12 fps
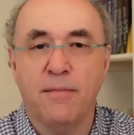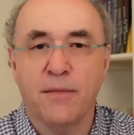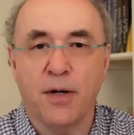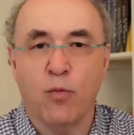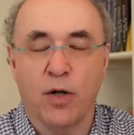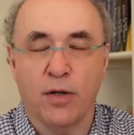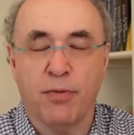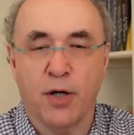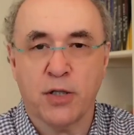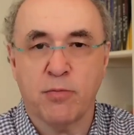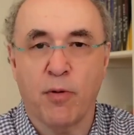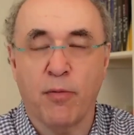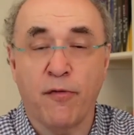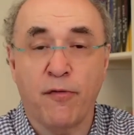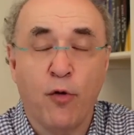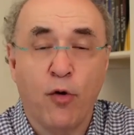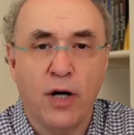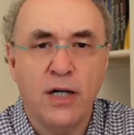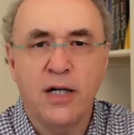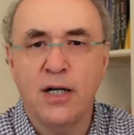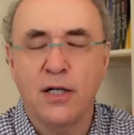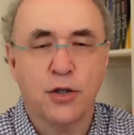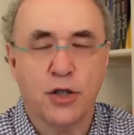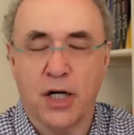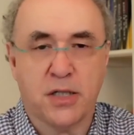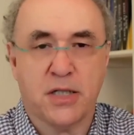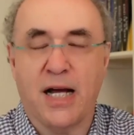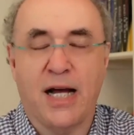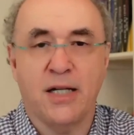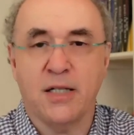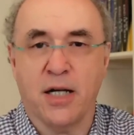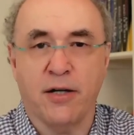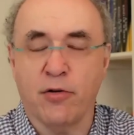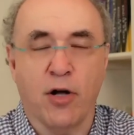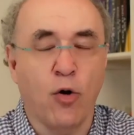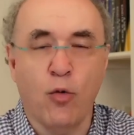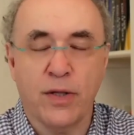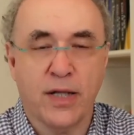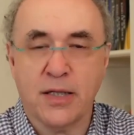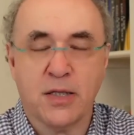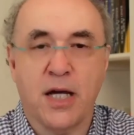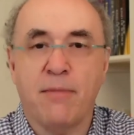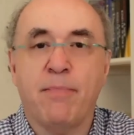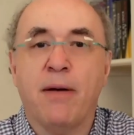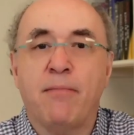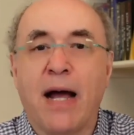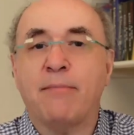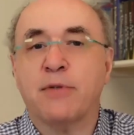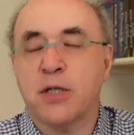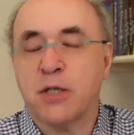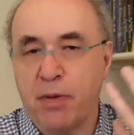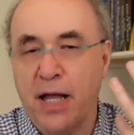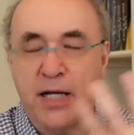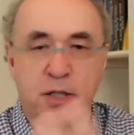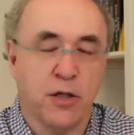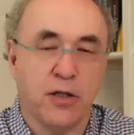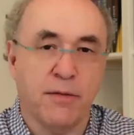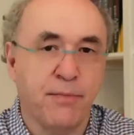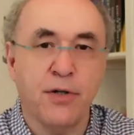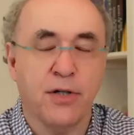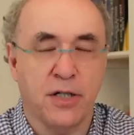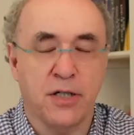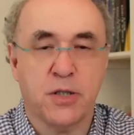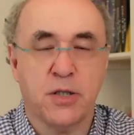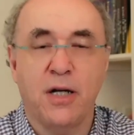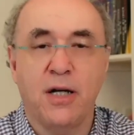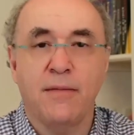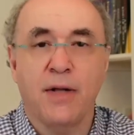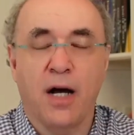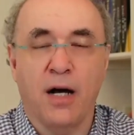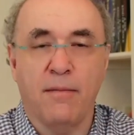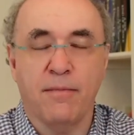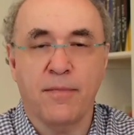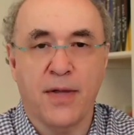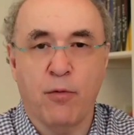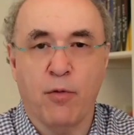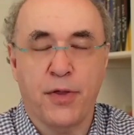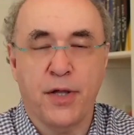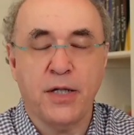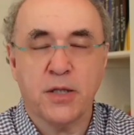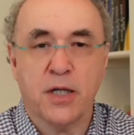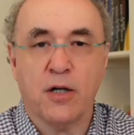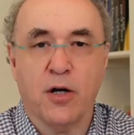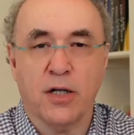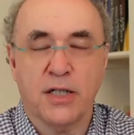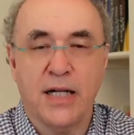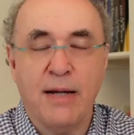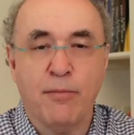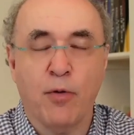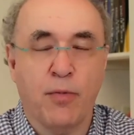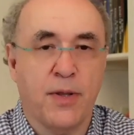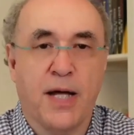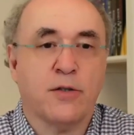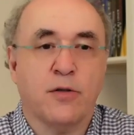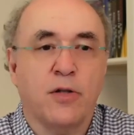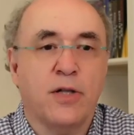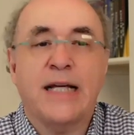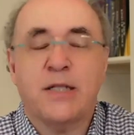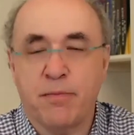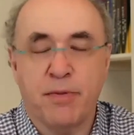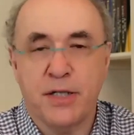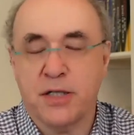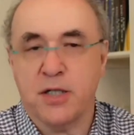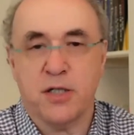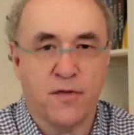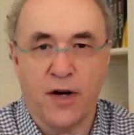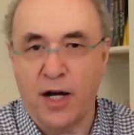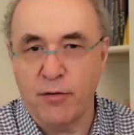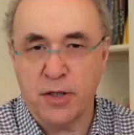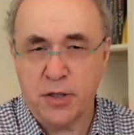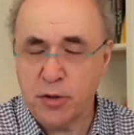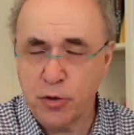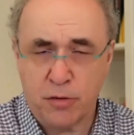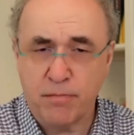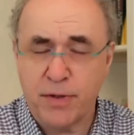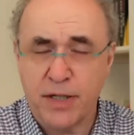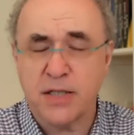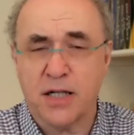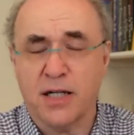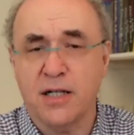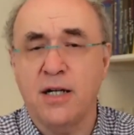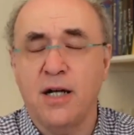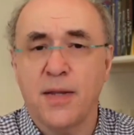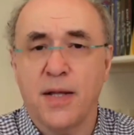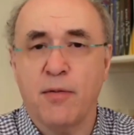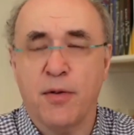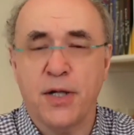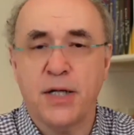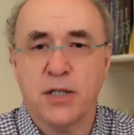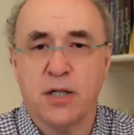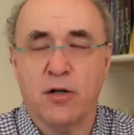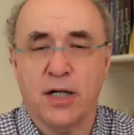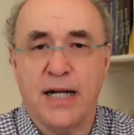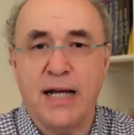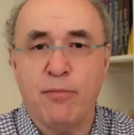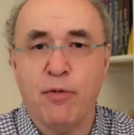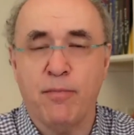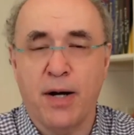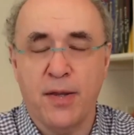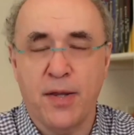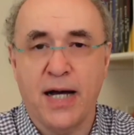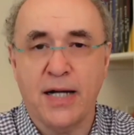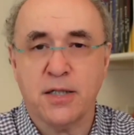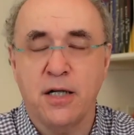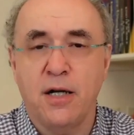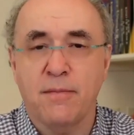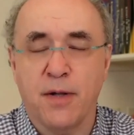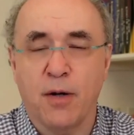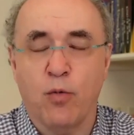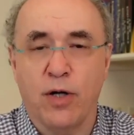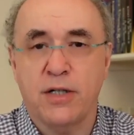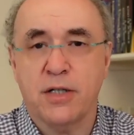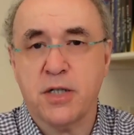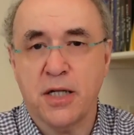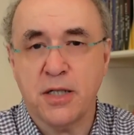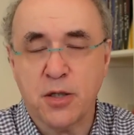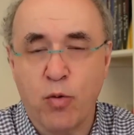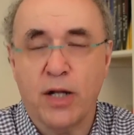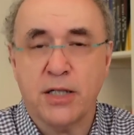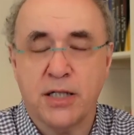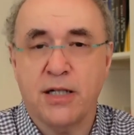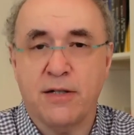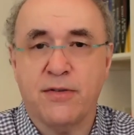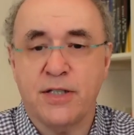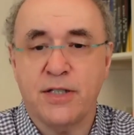that weren't possible before, just as, I don't know, with let's say bitmap displays on computers. Um, there were things that got enabled with that, or laser printers for high resolution printing. There were things that got enabled by that that were, in a sense, qualitatively